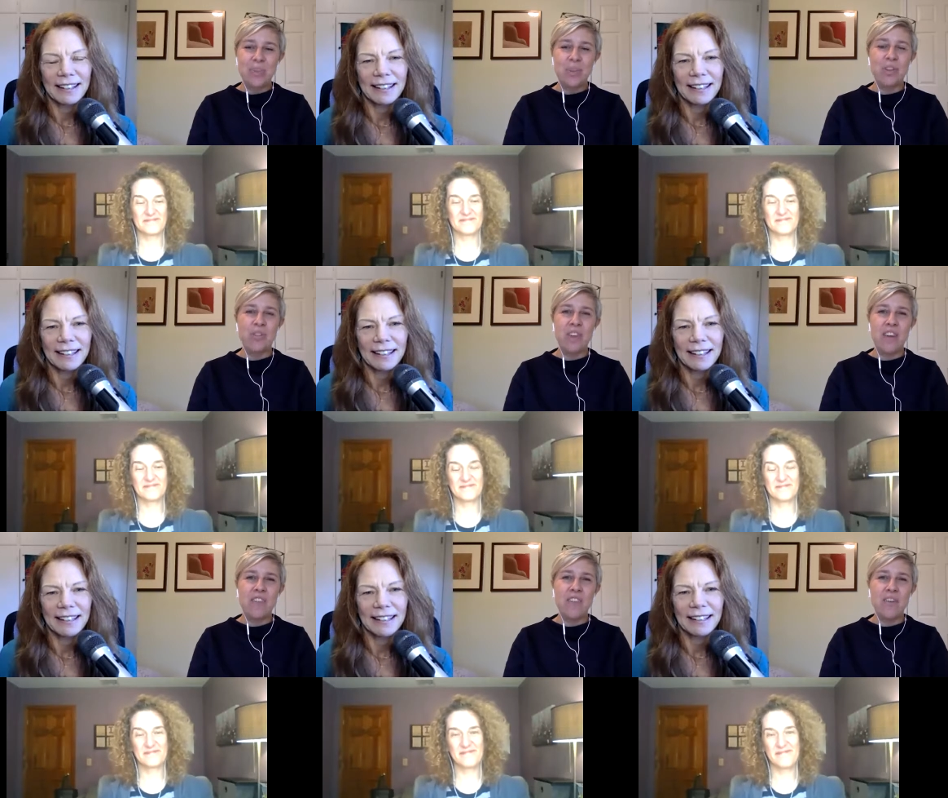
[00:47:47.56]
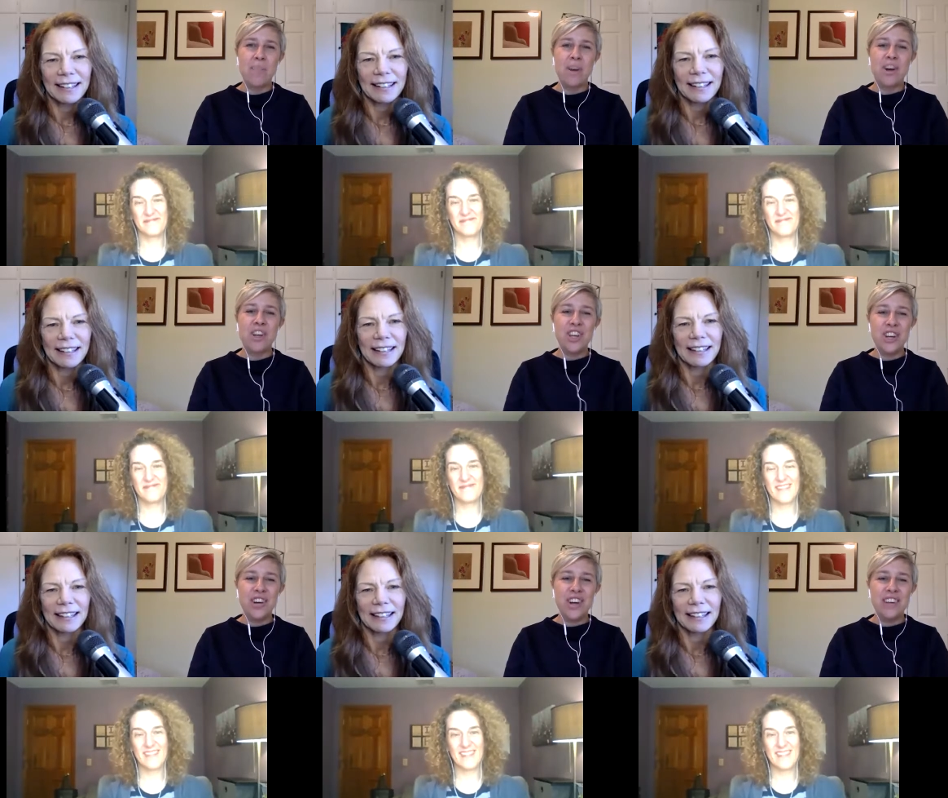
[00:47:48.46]
Speaker 1: with yourself, but are
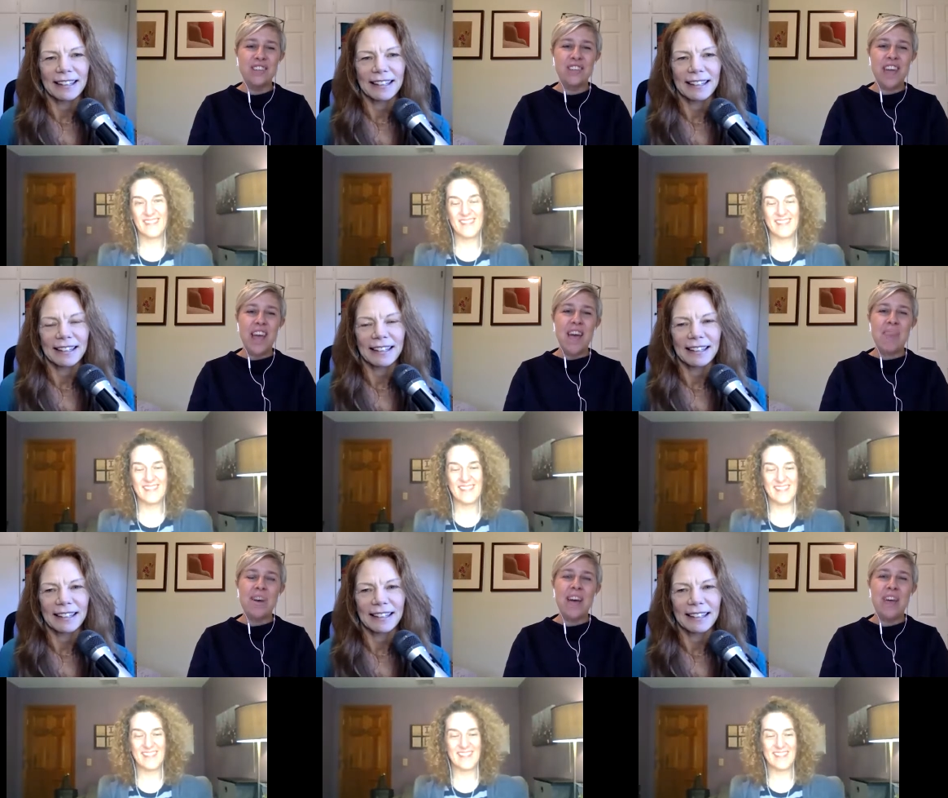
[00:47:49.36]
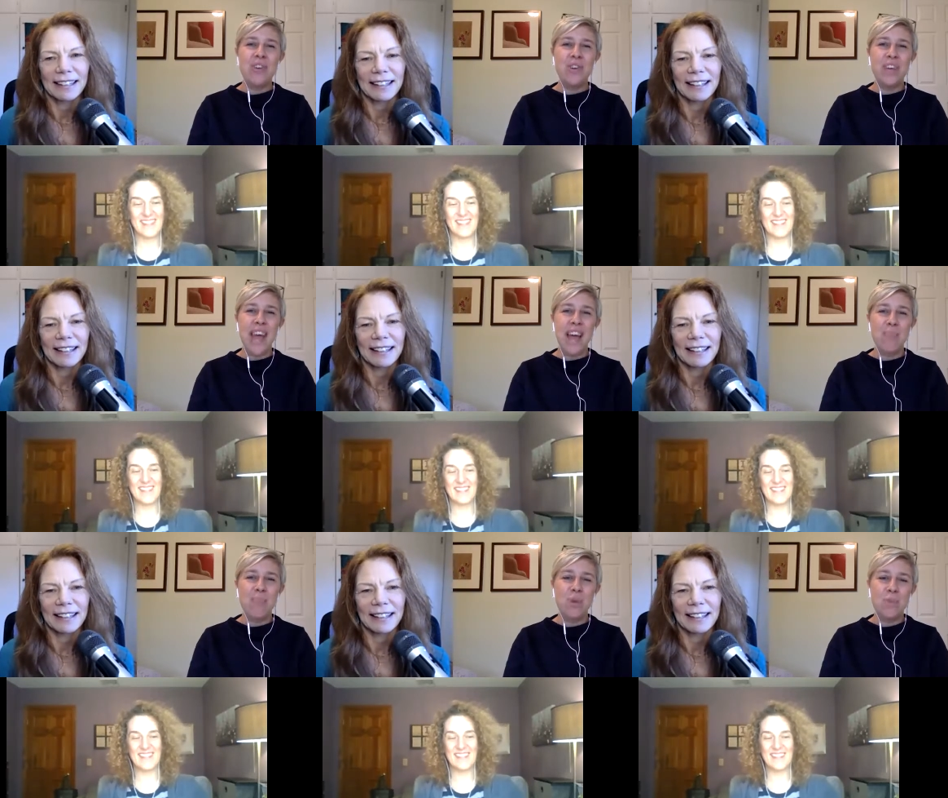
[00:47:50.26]
curious about how you can
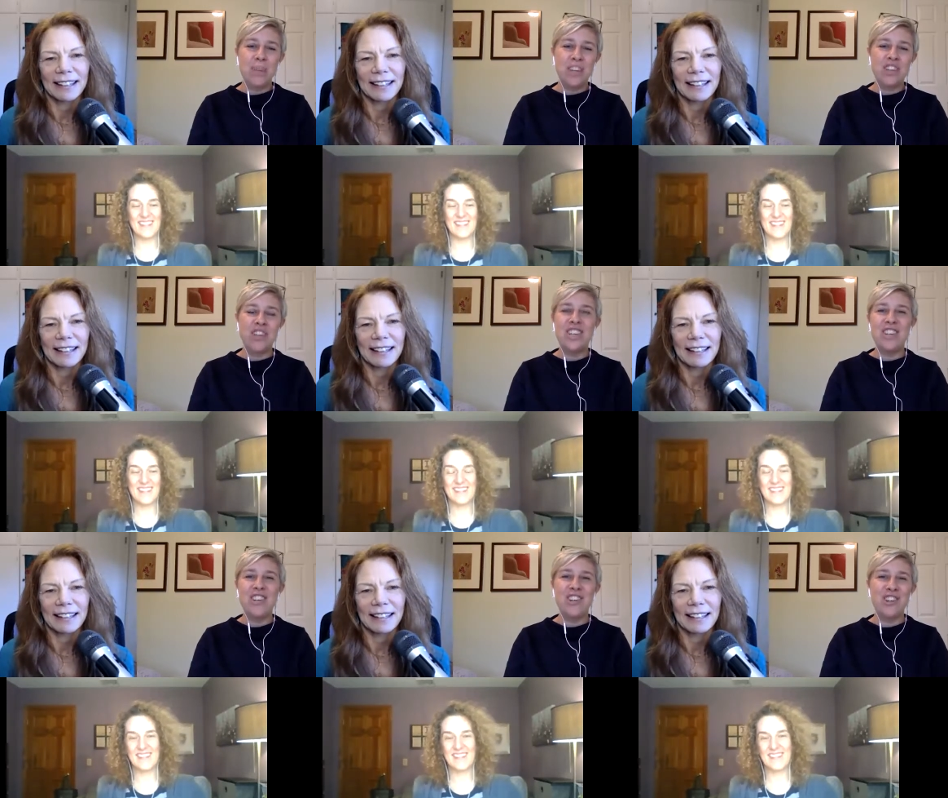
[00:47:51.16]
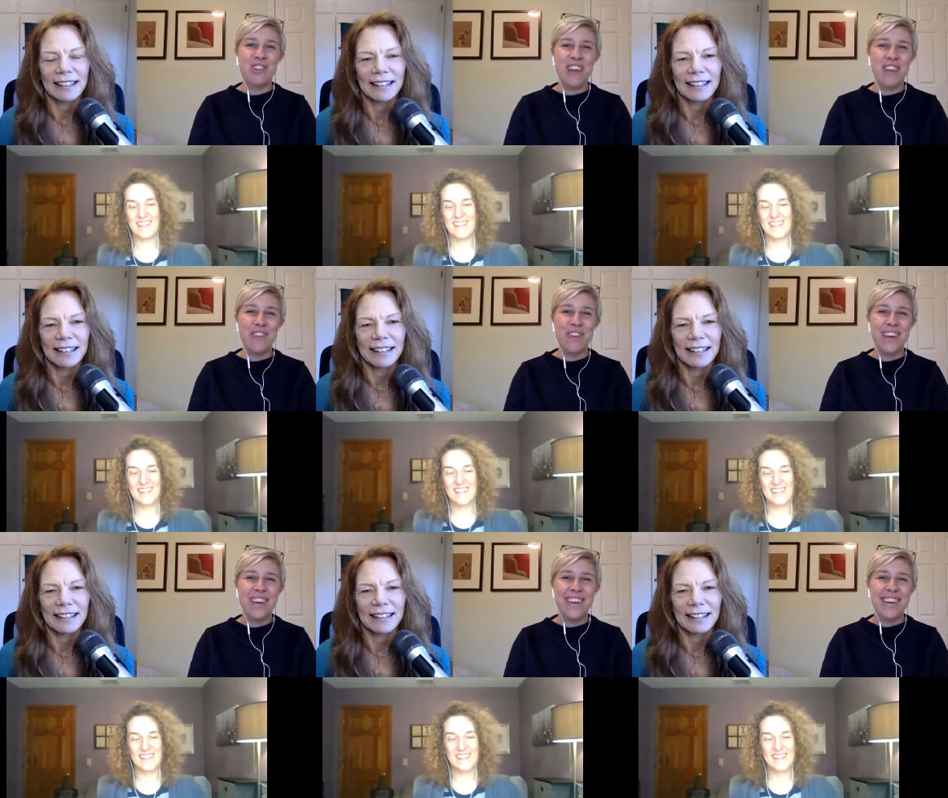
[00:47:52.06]
add more pleasure into your life.
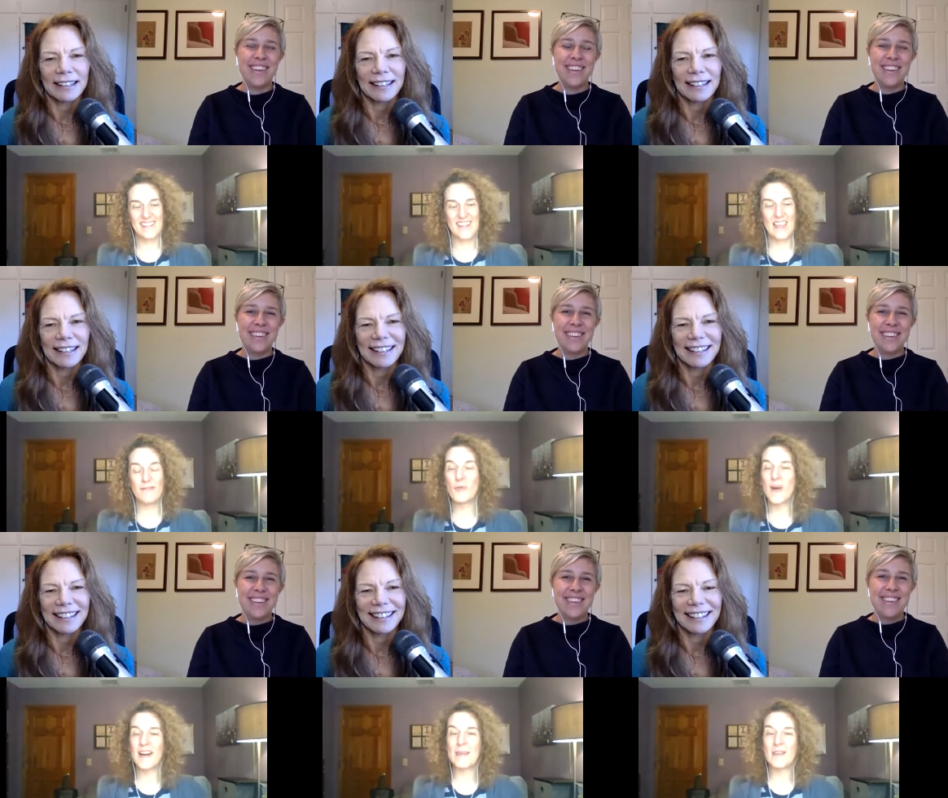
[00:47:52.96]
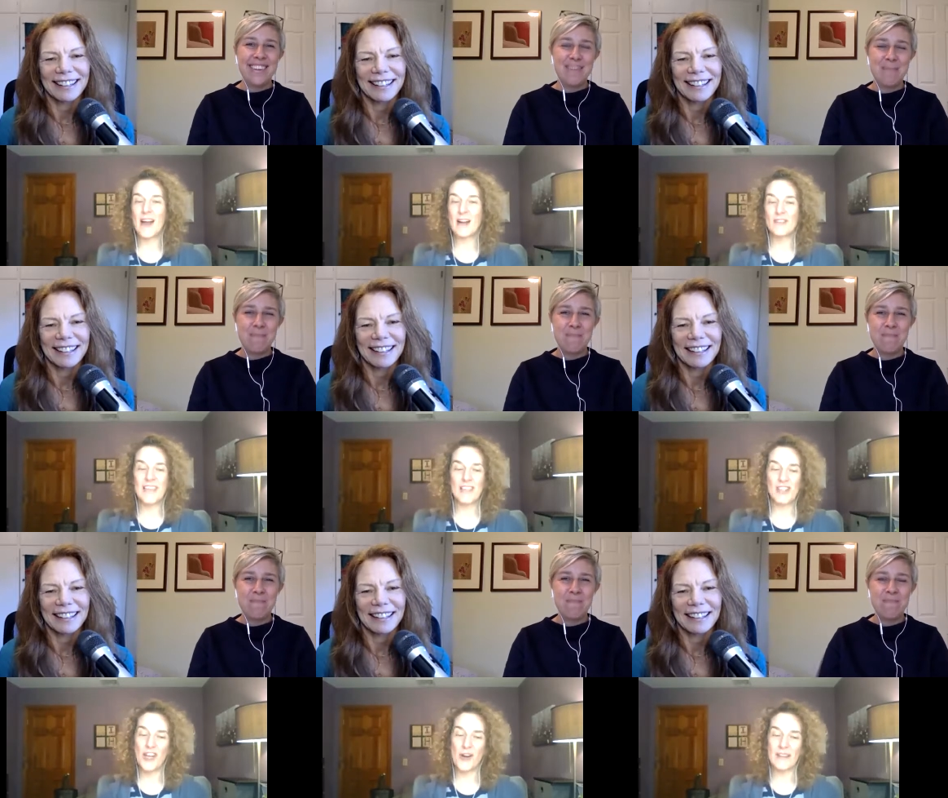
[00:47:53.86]
Speaker 2: If you want to keep the
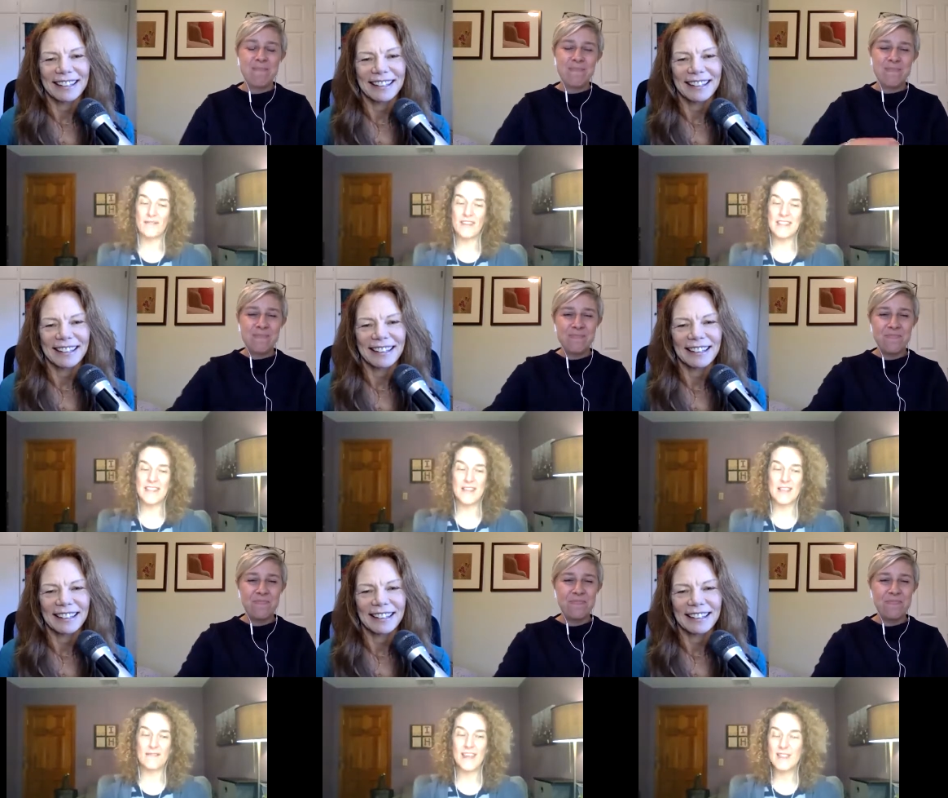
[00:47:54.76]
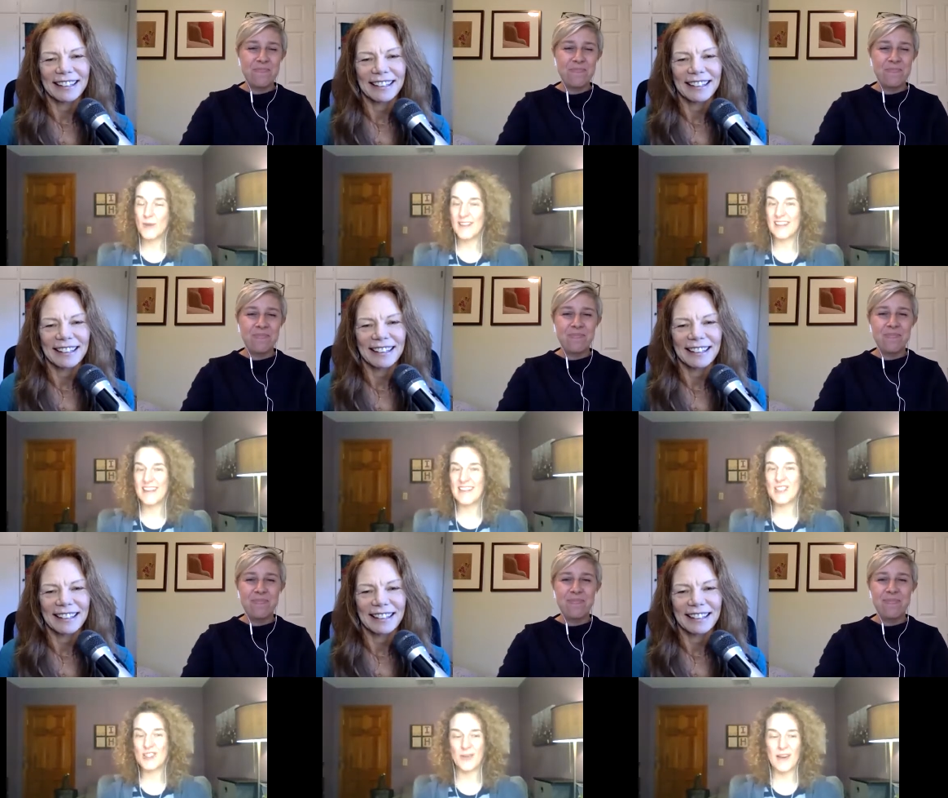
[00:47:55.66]
conversation going, visit us on Facebook,
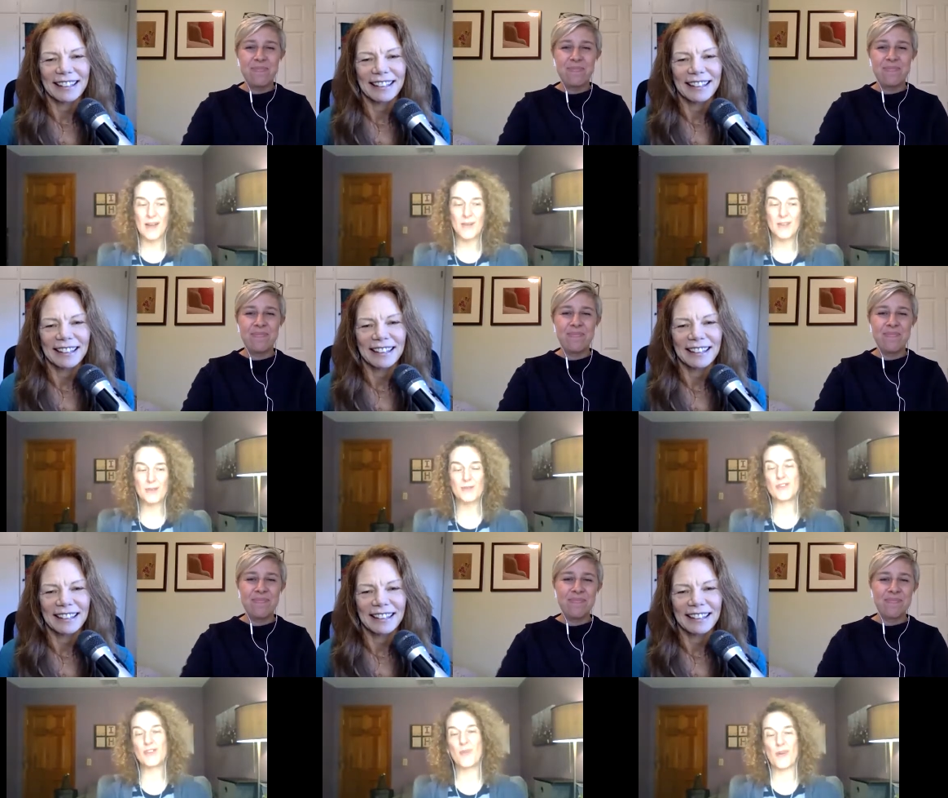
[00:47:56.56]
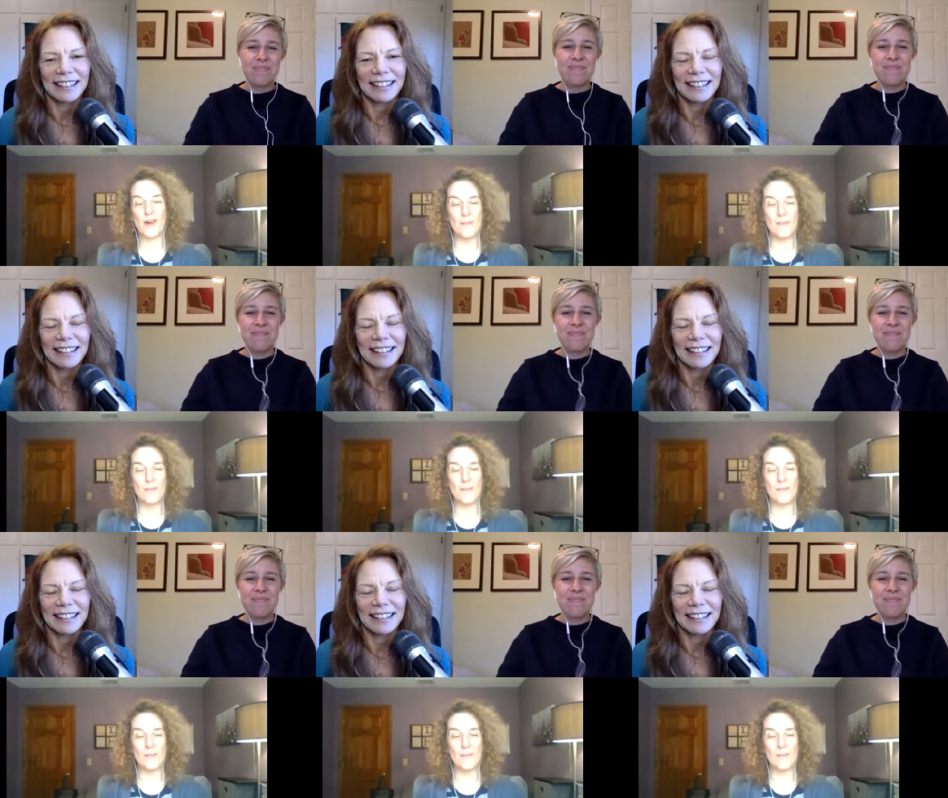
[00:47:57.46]
Instagram, YouTube, or at